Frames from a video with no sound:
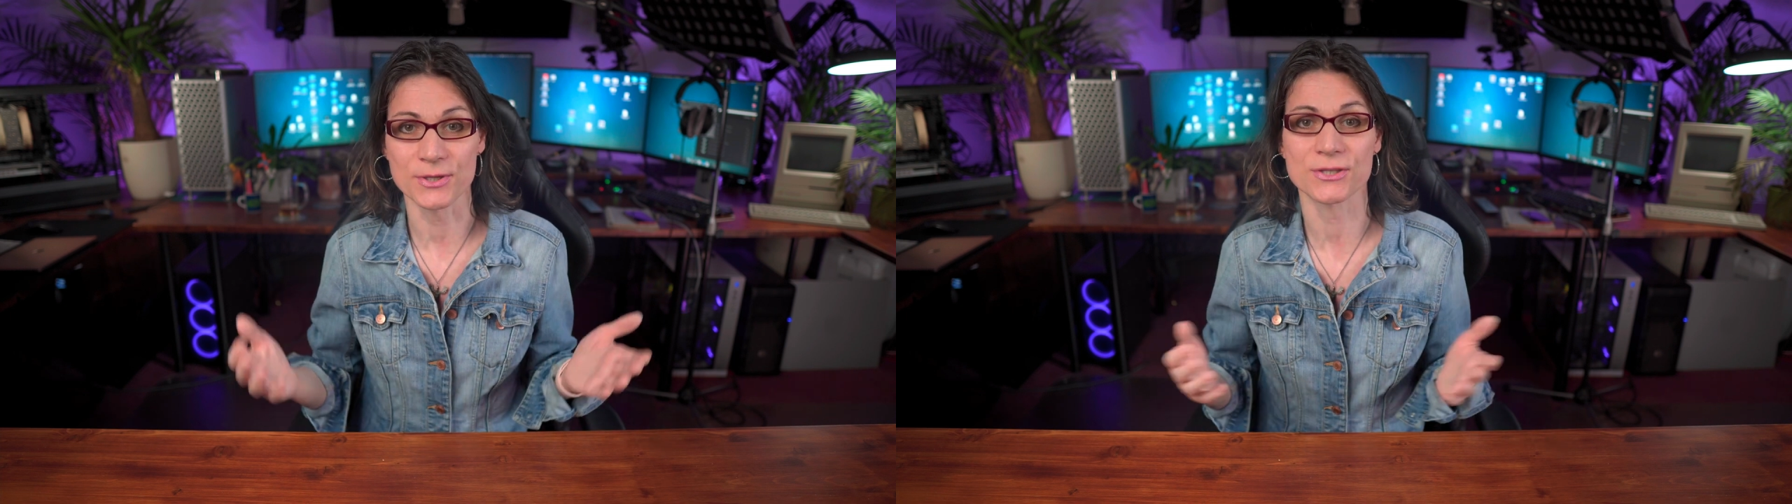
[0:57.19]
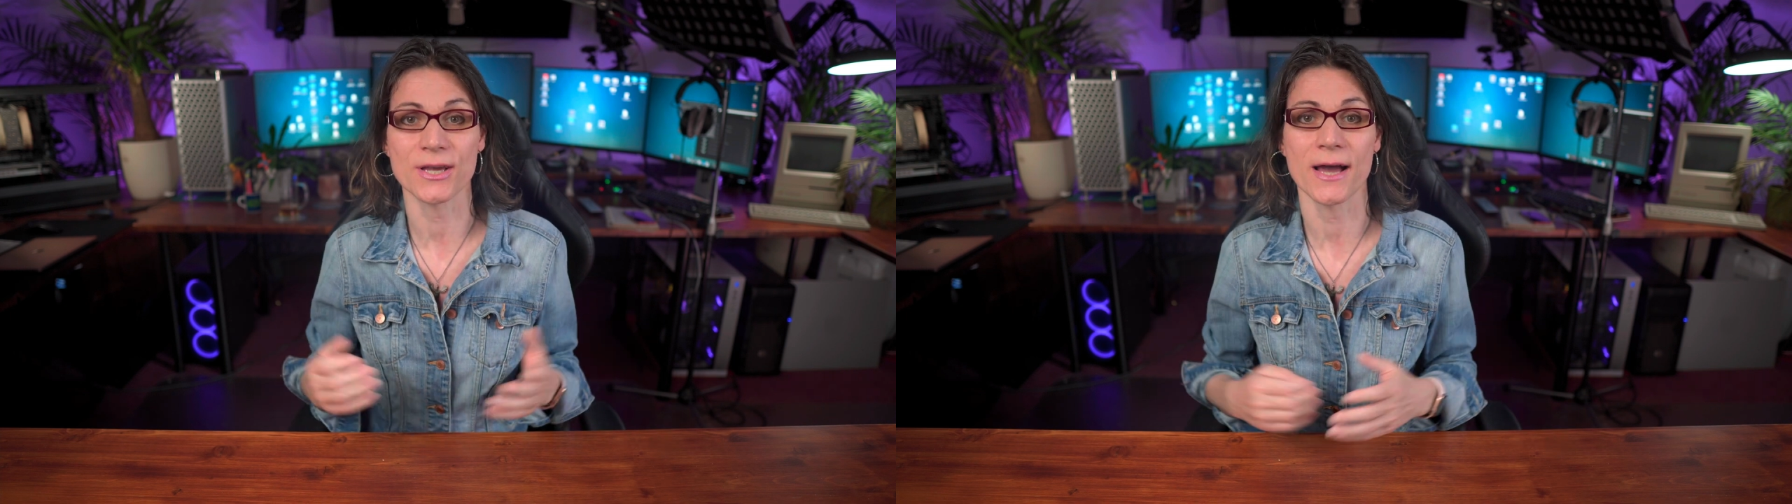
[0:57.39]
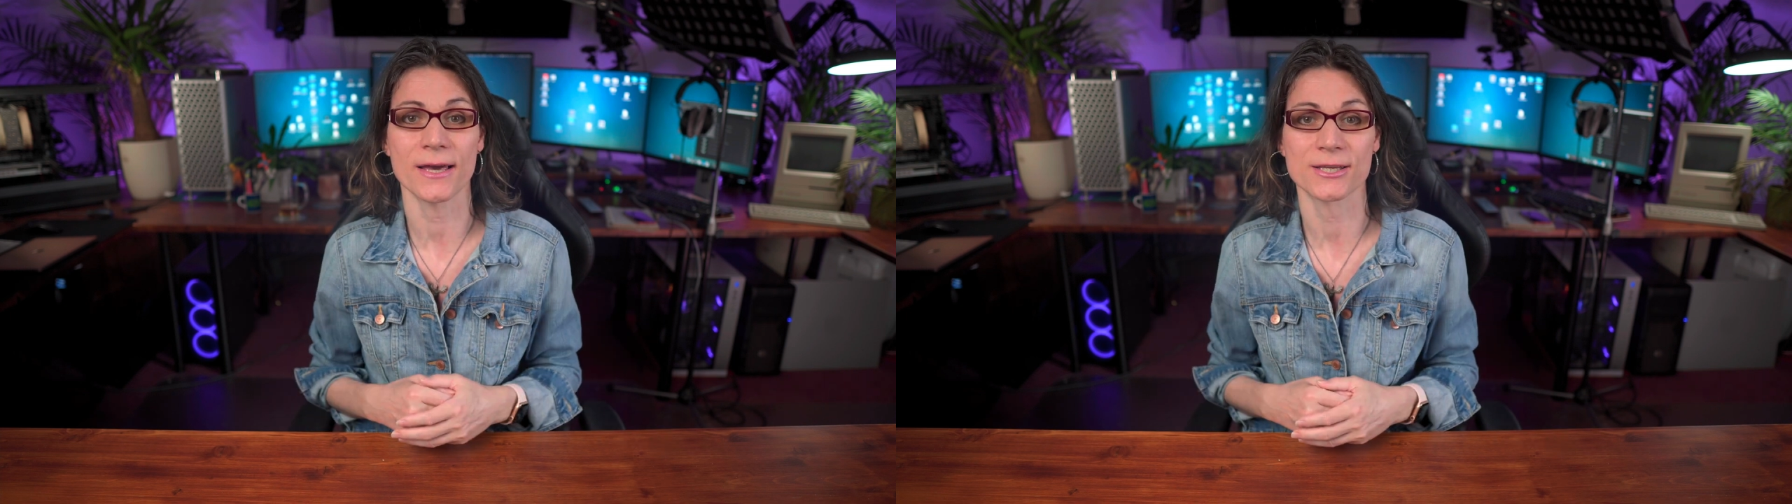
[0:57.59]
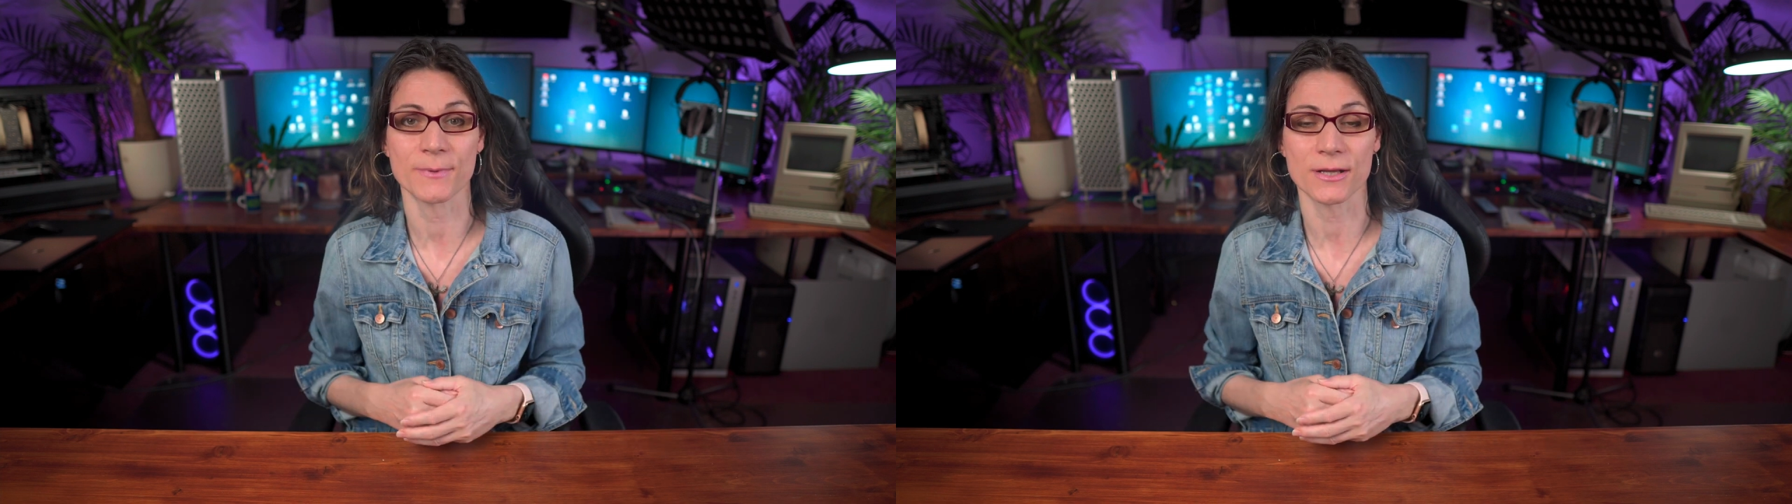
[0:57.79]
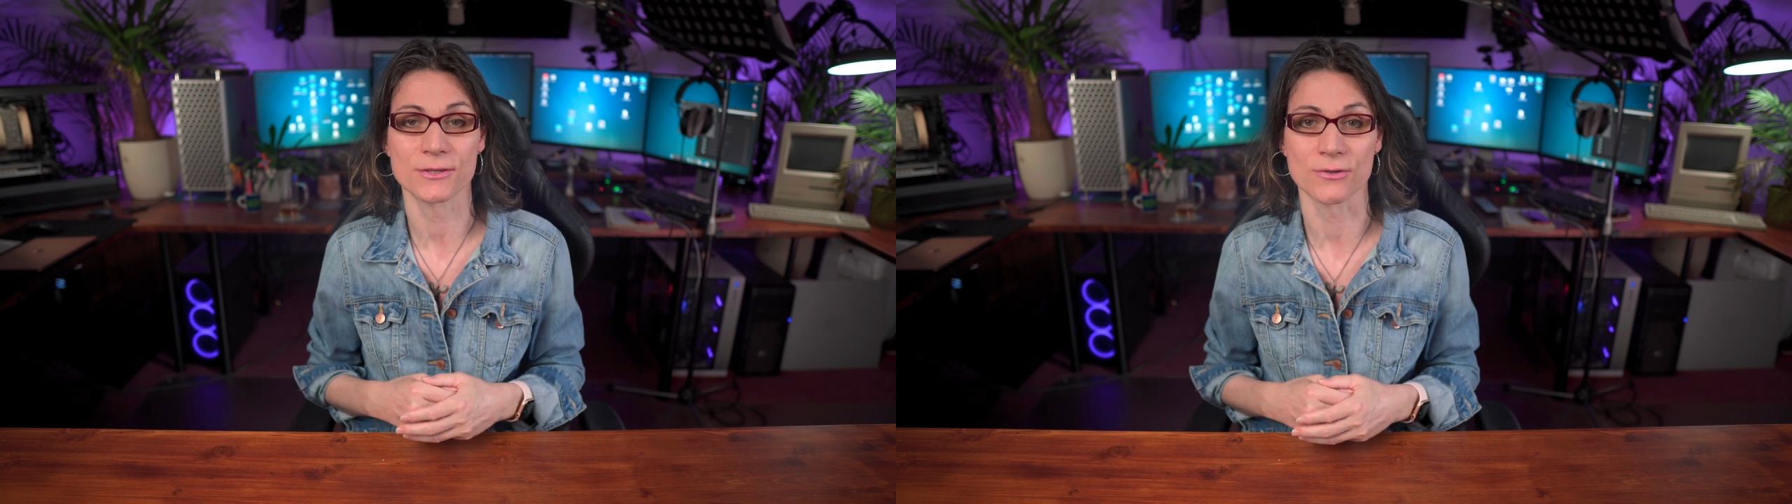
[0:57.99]
P C I
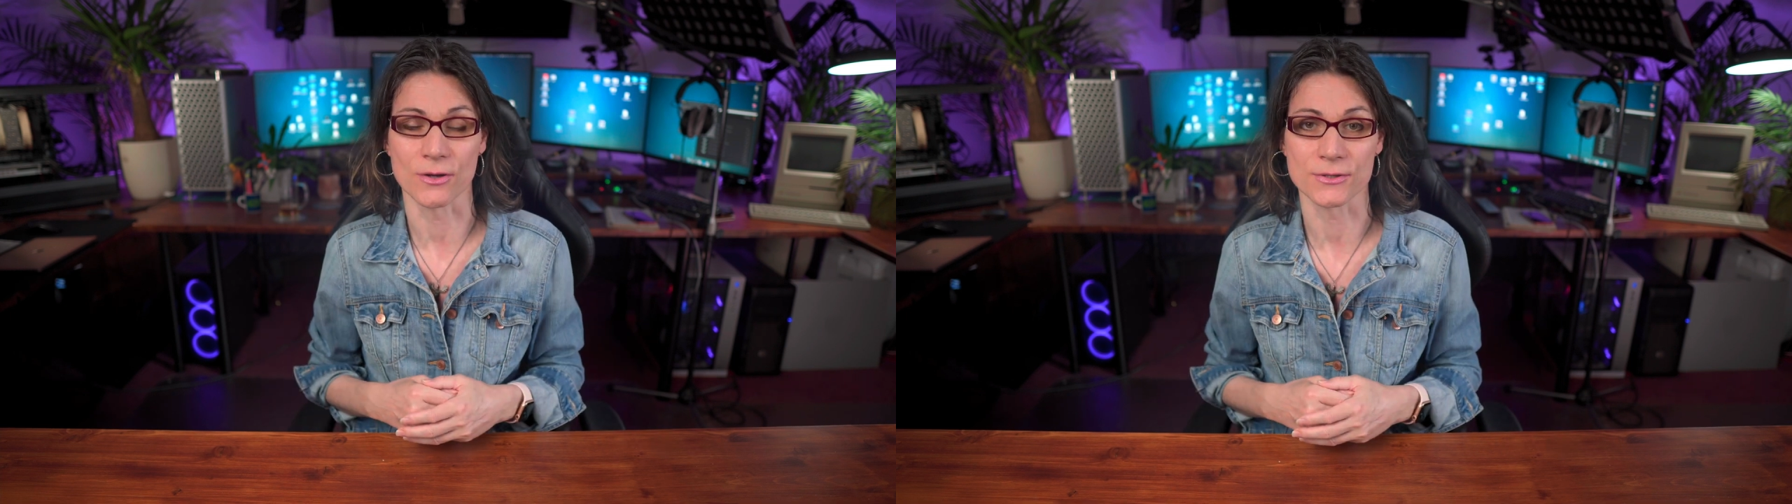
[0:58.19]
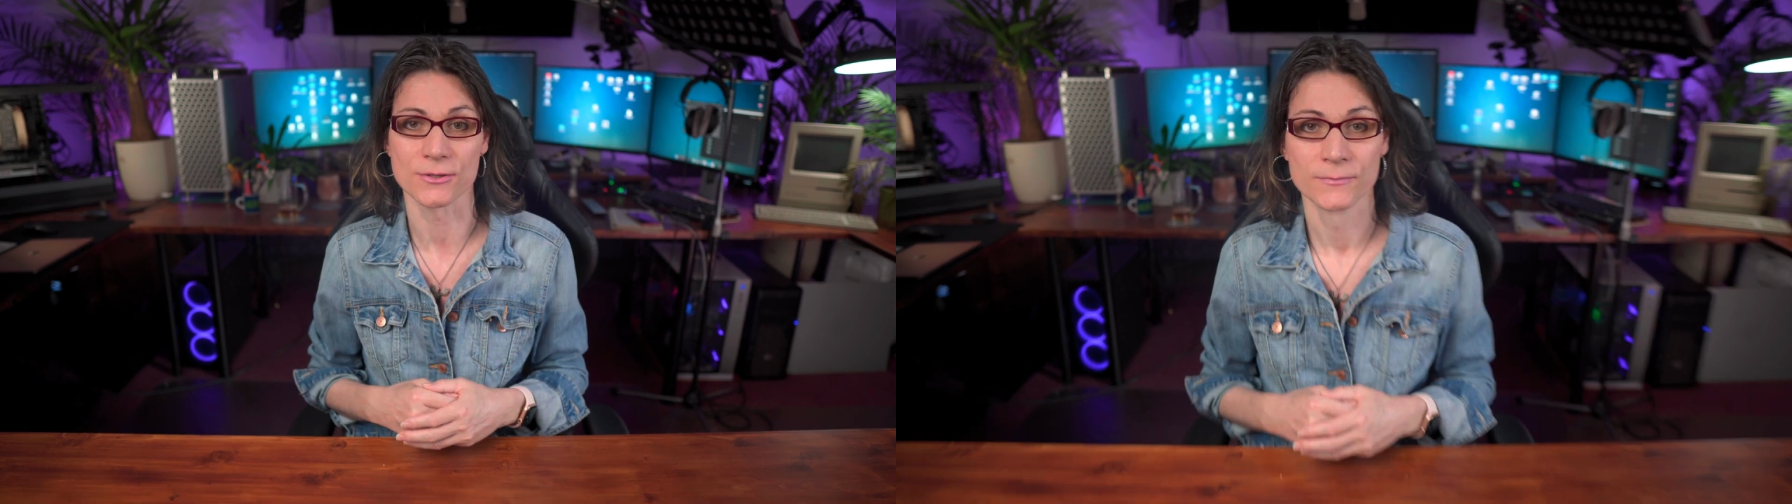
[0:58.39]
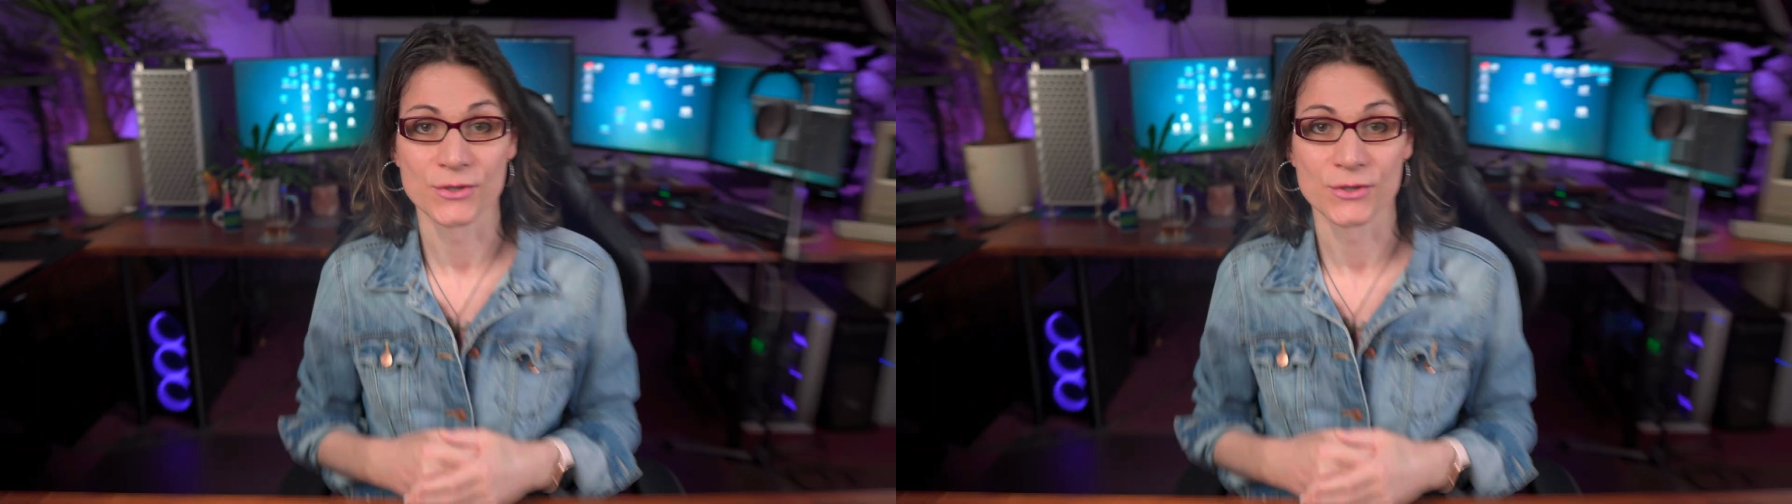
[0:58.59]
Express slots.